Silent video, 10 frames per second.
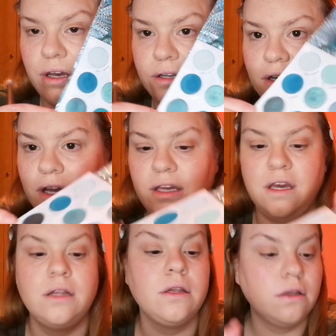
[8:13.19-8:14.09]
and
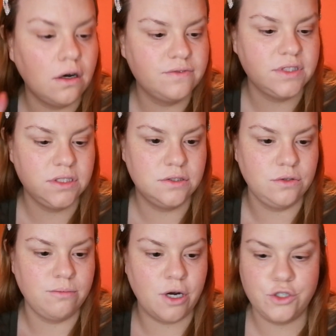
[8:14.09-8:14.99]
I loved it
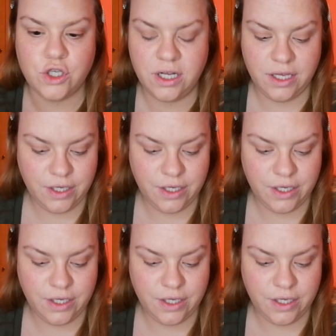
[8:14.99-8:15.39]
so much.